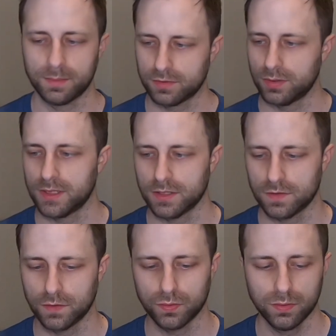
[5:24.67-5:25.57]
between the
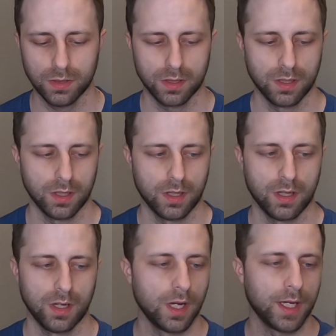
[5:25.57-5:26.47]
two
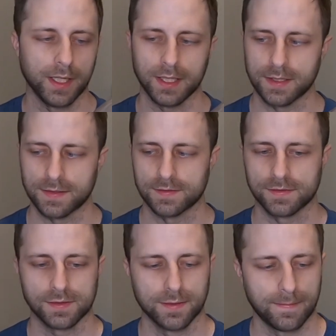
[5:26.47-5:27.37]
is,